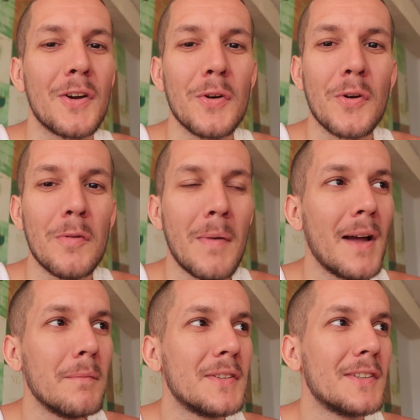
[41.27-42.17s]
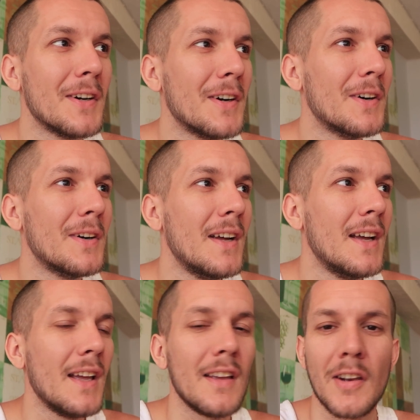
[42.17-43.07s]
Google Maps. So
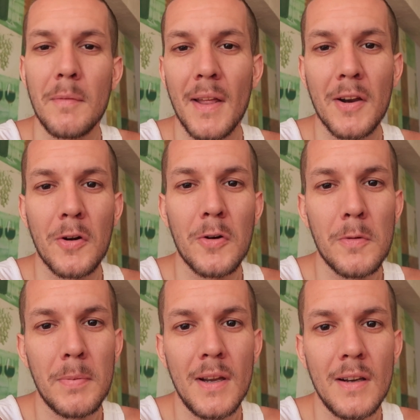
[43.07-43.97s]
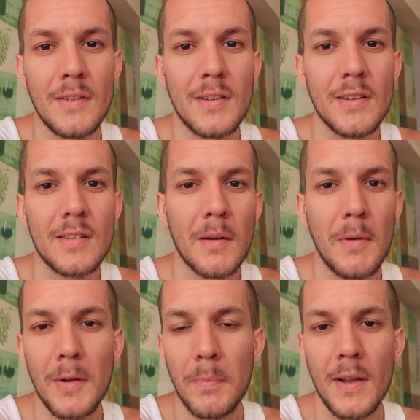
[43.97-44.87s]
yeah, it's going to be like a cool beach, some
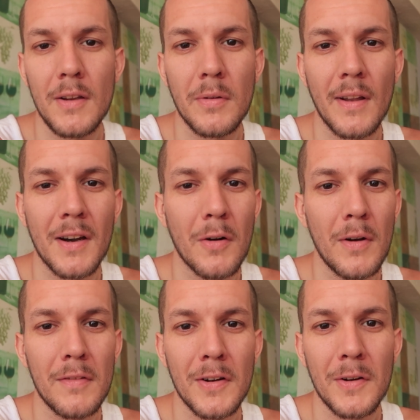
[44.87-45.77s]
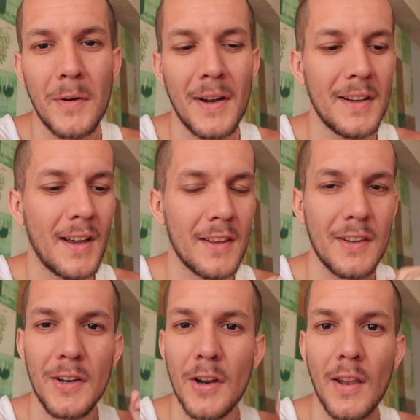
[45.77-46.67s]
other place with like a river where I
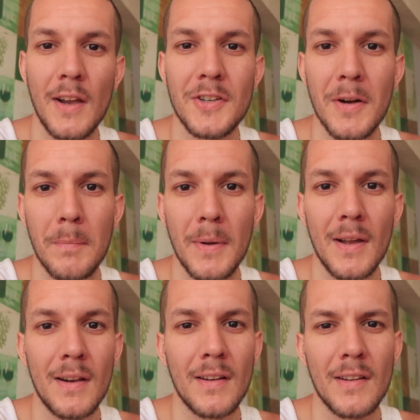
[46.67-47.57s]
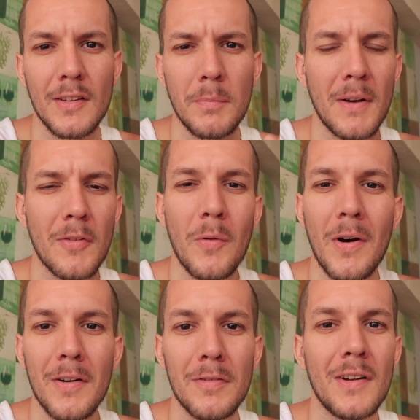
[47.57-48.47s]
think you can like jump in and there's a bit of a
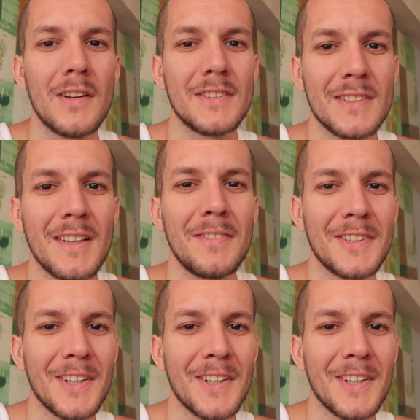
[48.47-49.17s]
waterfall and stuff.